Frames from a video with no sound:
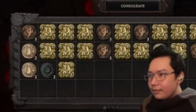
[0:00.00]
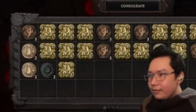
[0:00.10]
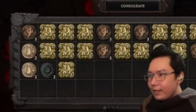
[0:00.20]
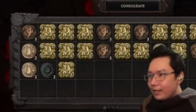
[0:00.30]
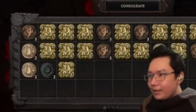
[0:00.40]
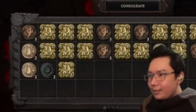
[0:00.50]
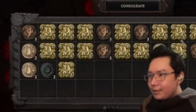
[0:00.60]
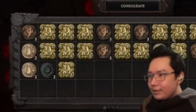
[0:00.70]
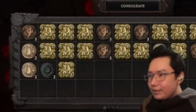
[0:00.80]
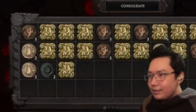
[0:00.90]
Fire,
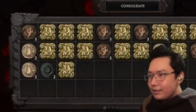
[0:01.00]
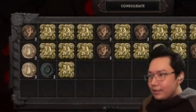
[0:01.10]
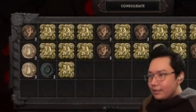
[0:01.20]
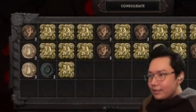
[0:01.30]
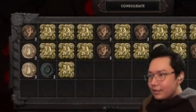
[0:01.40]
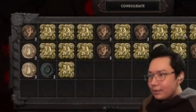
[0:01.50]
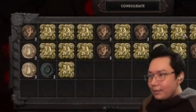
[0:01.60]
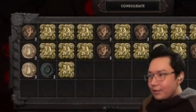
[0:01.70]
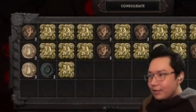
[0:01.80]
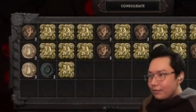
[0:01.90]
moon, ghost is what
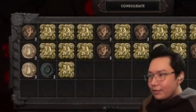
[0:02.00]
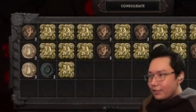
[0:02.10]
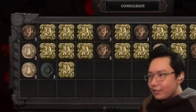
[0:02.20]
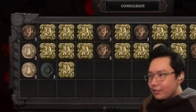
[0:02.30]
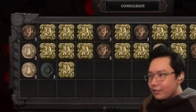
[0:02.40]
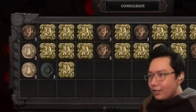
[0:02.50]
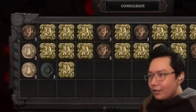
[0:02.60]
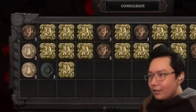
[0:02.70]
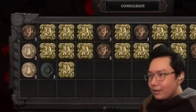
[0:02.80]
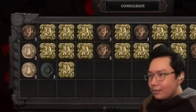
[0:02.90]
I'm looking for. So just
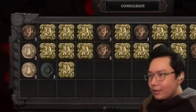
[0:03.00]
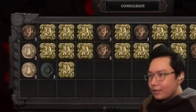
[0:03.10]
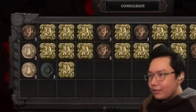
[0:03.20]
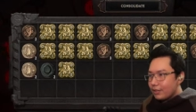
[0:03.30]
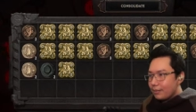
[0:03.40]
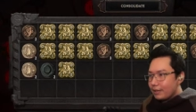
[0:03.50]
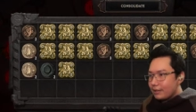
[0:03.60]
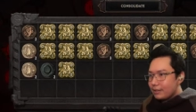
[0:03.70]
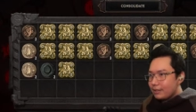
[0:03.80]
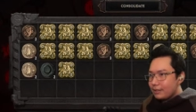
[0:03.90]
not the water
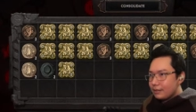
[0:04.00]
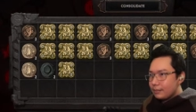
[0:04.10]
droplets.